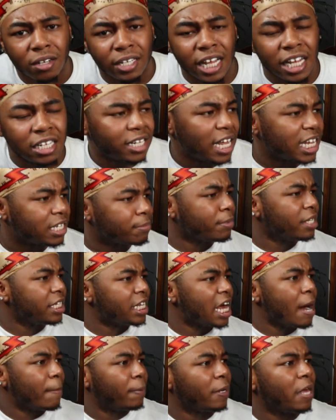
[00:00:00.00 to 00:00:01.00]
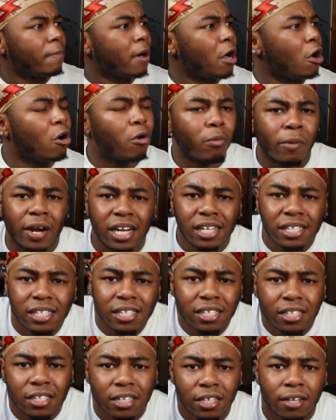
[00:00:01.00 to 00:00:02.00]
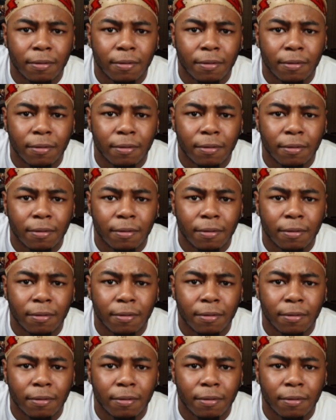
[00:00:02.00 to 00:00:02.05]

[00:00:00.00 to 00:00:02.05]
That's me downplaying my own race.